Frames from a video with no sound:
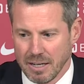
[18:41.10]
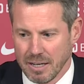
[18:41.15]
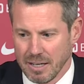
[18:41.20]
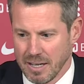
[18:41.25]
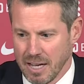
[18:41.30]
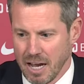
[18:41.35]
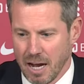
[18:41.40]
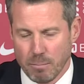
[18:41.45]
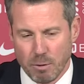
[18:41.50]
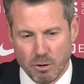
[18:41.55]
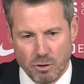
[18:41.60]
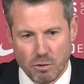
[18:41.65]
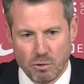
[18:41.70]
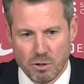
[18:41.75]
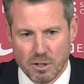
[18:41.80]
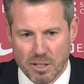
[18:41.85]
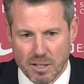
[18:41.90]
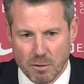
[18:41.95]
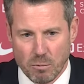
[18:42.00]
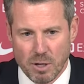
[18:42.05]
and the
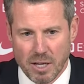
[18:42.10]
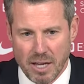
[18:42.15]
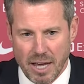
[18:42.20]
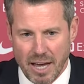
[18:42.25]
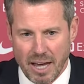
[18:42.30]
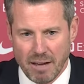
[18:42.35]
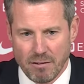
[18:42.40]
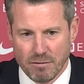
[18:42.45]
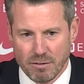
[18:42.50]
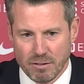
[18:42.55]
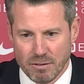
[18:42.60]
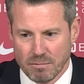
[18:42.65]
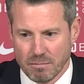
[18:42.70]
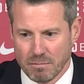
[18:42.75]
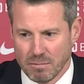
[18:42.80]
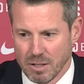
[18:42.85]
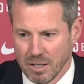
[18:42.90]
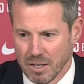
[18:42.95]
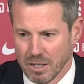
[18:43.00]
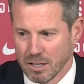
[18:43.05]
opportunity that we have,
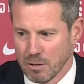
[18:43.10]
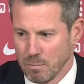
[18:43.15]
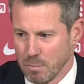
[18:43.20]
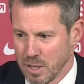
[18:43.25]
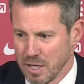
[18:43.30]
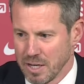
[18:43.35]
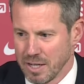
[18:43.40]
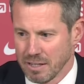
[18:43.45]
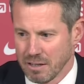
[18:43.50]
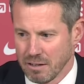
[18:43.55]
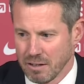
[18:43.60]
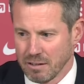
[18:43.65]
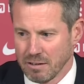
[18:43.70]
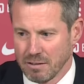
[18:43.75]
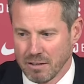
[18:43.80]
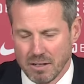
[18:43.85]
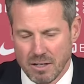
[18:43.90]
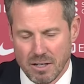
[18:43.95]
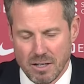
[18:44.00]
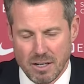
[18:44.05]
and competing
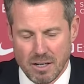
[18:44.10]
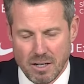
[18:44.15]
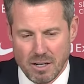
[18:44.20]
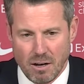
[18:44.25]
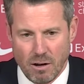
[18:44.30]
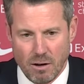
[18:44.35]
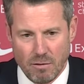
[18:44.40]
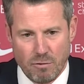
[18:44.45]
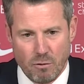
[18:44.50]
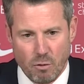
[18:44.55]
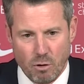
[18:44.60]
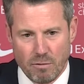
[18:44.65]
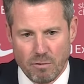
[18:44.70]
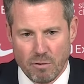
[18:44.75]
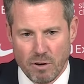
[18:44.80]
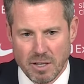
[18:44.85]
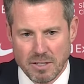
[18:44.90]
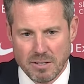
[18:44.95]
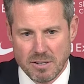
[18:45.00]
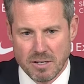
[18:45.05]
on four
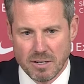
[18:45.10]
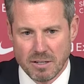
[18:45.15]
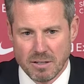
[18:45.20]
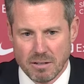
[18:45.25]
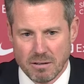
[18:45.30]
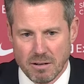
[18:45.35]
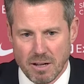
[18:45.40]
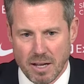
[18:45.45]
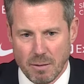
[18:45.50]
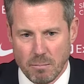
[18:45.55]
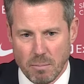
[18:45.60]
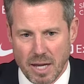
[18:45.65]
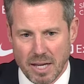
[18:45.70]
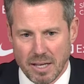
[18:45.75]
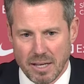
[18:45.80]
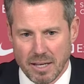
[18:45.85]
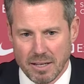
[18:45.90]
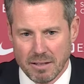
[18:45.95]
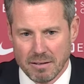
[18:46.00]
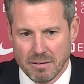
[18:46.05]
fronts and
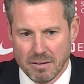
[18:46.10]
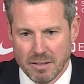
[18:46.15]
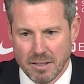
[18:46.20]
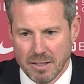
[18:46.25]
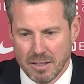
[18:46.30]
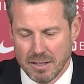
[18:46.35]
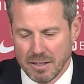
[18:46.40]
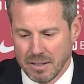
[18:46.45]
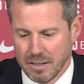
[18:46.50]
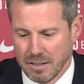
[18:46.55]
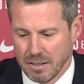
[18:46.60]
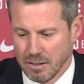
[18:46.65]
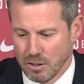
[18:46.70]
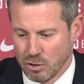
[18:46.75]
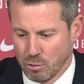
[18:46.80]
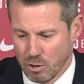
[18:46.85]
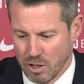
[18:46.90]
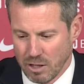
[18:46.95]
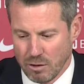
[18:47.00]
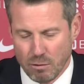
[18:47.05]
making the
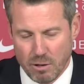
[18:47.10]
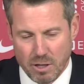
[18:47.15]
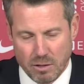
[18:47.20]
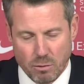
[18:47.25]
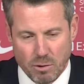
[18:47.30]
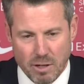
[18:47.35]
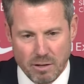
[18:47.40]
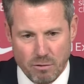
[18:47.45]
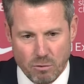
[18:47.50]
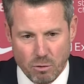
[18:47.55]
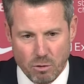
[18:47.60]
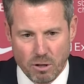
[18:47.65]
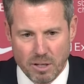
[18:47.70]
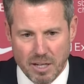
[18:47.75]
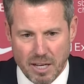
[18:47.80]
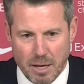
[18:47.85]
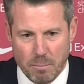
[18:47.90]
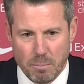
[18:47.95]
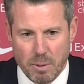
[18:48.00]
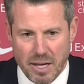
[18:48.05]
23-24
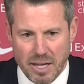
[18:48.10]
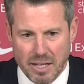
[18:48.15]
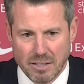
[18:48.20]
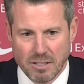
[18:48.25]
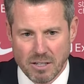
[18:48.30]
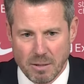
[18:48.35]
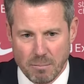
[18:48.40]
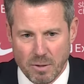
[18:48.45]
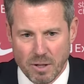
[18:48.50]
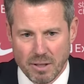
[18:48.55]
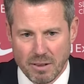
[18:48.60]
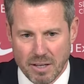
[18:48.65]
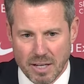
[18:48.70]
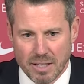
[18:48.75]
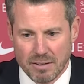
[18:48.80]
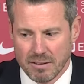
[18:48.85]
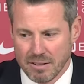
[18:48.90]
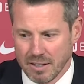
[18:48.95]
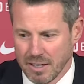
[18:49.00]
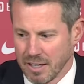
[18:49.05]
campaign something
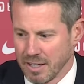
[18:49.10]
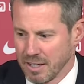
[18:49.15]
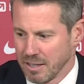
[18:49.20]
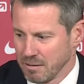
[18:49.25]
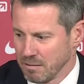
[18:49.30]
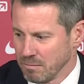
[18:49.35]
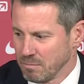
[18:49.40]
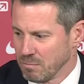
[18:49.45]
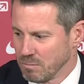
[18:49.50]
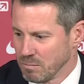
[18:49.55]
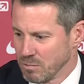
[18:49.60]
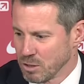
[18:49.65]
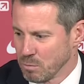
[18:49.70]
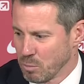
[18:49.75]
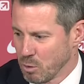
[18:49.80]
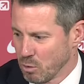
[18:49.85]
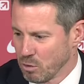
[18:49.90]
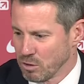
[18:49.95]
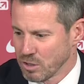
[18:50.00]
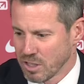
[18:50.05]
that
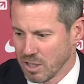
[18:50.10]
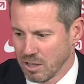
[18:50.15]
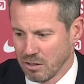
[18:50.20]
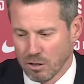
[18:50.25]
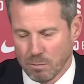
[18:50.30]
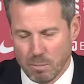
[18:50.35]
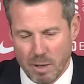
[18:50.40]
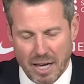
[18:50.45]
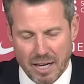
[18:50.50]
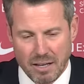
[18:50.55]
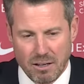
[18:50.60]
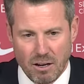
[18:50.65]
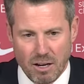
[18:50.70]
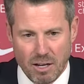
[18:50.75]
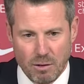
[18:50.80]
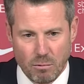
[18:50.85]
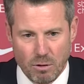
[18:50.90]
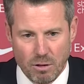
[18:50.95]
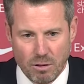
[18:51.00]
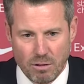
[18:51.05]
supporters can look back
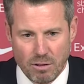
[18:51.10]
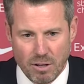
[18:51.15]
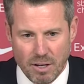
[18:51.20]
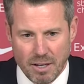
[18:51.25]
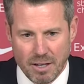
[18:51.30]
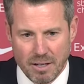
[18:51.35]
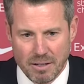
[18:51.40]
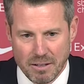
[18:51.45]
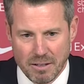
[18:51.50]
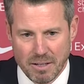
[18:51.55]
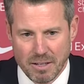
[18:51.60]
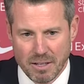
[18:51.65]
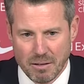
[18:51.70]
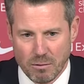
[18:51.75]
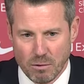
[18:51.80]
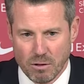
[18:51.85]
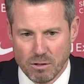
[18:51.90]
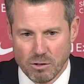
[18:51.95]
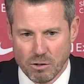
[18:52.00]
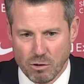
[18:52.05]
on with
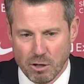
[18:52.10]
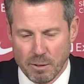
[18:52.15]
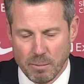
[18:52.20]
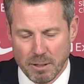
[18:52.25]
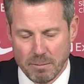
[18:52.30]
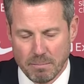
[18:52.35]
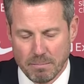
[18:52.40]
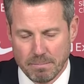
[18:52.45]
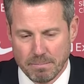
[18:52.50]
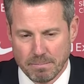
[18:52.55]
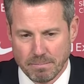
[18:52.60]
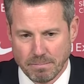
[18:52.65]
enjoyment.